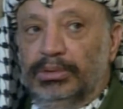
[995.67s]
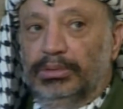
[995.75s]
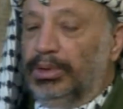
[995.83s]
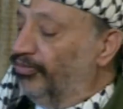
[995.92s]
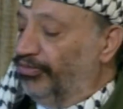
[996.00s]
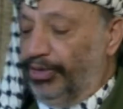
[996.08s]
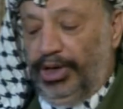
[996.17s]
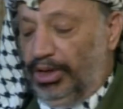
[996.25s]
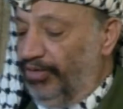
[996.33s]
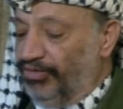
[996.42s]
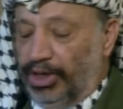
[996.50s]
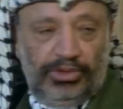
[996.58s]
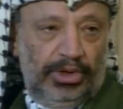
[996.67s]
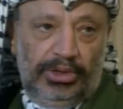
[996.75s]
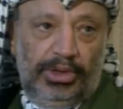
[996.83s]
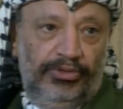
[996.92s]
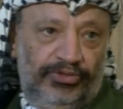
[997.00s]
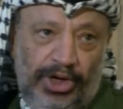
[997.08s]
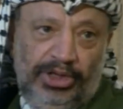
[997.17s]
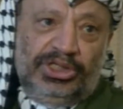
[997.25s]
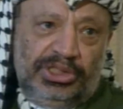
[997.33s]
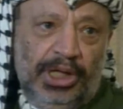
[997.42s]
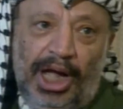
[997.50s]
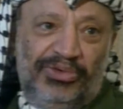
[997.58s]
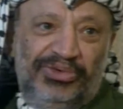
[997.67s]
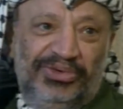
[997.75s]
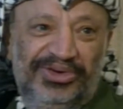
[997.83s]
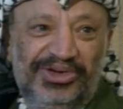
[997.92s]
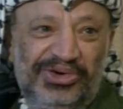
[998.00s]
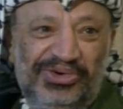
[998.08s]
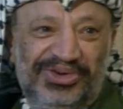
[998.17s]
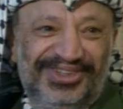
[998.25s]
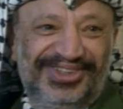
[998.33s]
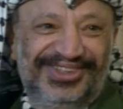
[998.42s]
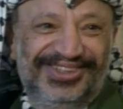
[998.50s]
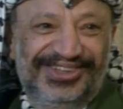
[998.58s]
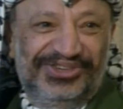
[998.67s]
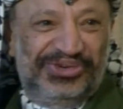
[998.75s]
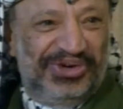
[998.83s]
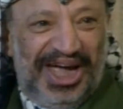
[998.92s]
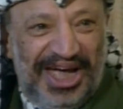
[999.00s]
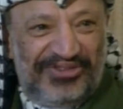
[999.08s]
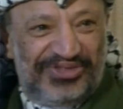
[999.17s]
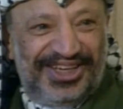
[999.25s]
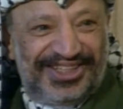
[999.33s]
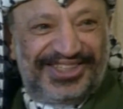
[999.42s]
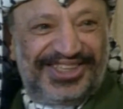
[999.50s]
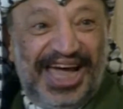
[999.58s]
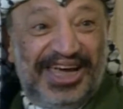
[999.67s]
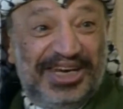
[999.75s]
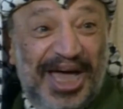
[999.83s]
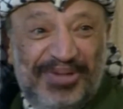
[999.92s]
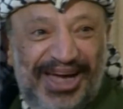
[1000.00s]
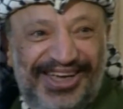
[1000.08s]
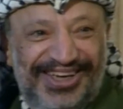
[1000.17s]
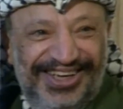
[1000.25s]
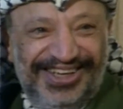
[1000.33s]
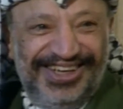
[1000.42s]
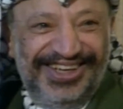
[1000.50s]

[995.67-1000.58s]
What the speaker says: No, free, definitely. It is now. We have this dynamic